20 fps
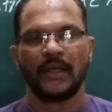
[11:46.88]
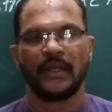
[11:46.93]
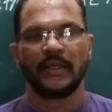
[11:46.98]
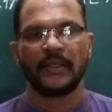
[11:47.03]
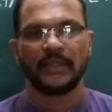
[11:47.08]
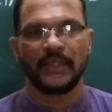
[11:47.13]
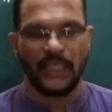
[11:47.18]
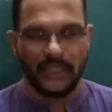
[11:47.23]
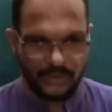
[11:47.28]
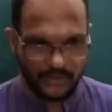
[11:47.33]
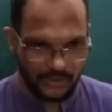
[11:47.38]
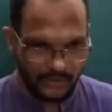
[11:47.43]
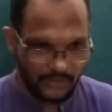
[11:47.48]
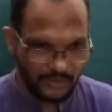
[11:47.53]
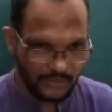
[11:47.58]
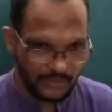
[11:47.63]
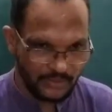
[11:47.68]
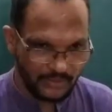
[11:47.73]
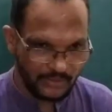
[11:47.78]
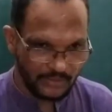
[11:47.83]

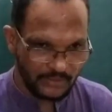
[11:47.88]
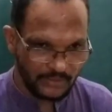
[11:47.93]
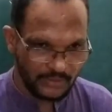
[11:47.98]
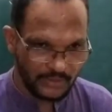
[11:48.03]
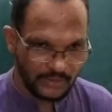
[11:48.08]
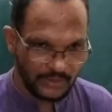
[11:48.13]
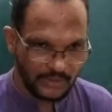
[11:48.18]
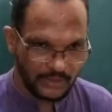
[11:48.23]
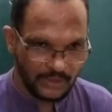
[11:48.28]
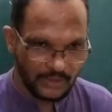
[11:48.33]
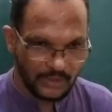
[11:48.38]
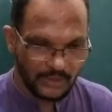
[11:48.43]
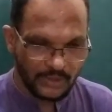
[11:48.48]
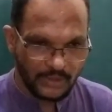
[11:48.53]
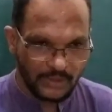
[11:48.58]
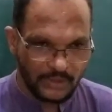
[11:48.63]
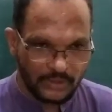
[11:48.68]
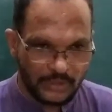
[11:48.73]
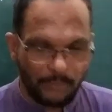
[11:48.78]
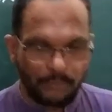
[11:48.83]
Then,
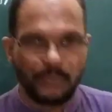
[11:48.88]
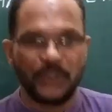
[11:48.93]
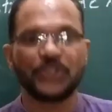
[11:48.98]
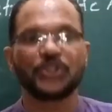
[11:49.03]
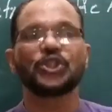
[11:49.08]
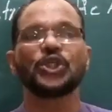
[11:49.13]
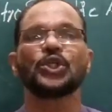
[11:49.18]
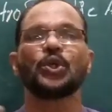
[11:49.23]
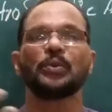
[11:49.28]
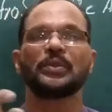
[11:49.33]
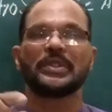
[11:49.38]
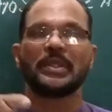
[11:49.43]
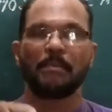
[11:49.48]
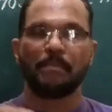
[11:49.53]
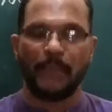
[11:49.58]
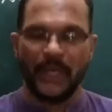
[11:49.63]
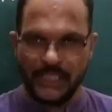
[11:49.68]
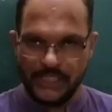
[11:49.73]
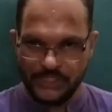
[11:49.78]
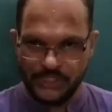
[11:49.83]
the picture of the
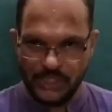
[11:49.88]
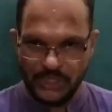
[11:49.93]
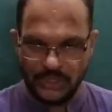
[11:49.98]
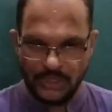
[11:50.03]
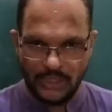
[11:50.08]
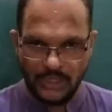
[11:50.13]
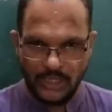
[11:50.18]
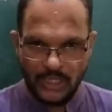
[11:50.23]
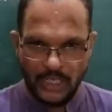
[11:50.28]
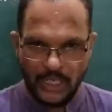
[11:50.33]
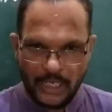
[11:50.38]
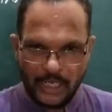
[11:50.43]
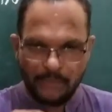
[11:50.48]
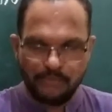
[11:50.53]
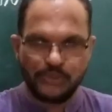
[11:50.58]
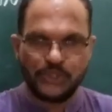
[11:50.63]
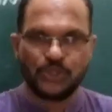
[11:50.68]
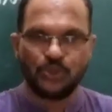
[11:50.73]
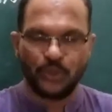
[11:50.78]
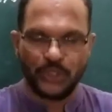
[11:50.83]
bench
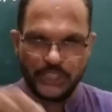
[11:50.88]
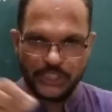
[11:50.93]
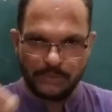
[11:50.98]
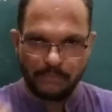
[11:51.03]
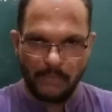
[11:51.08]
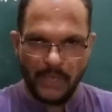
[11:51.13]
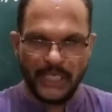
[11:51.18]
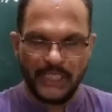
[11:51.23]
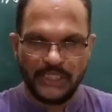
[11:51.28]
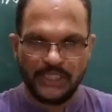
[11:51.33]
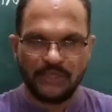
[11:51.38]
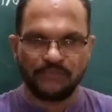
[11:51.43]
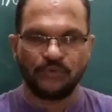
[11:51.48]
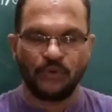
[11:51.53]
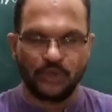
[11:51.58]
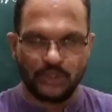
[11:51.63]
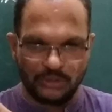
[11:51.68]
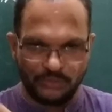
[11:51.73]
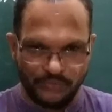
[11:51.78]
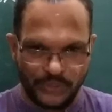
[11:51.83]
comes to his mind
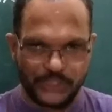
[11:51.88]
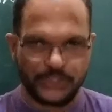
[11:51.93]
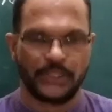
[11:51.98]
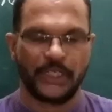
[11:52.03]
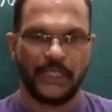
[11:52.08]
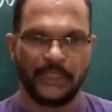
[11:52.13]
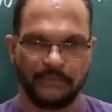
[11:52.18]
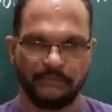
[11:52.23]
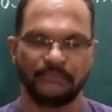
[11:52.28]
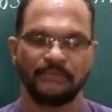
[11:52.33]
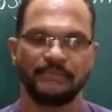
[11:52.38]
for the first time.